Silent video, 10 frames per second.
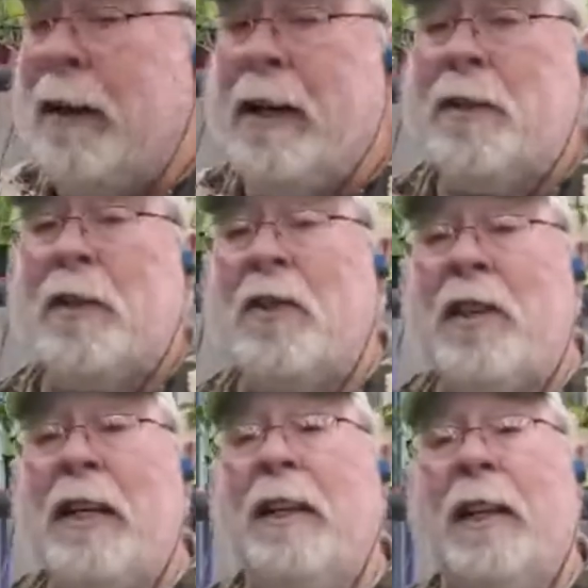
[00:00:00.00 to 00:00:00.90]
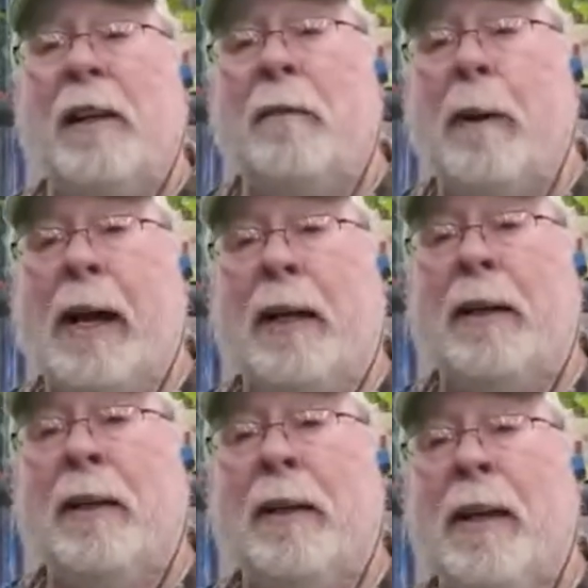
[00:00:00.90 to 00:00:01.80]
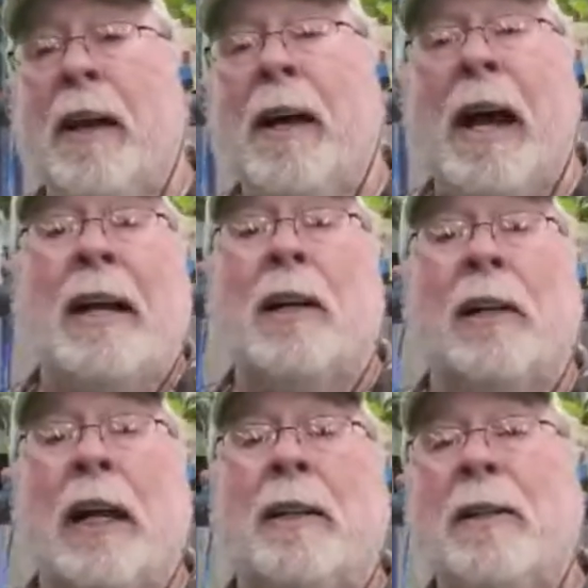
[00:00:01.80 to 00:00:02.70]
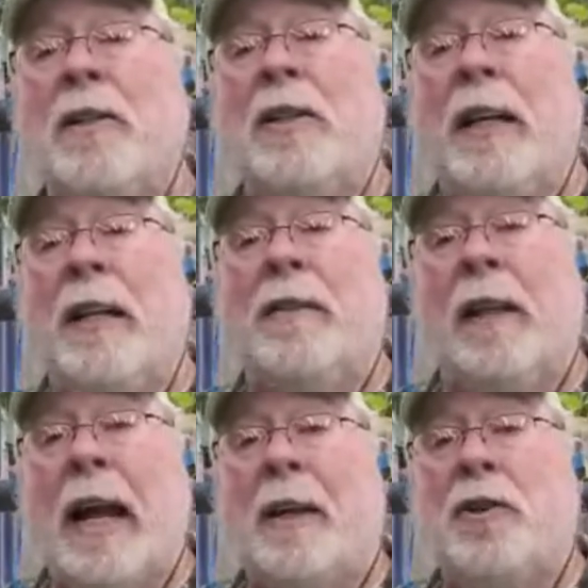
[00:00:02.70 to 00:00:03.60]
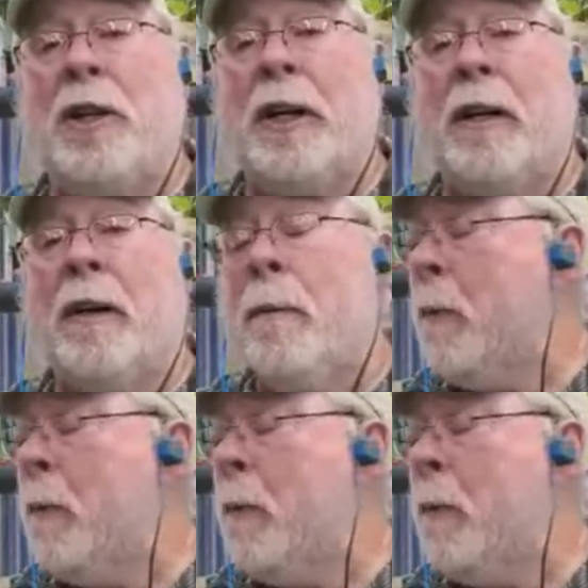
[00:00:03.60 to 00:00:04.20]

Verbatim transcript: is a seedling of mine. I collected seeds last year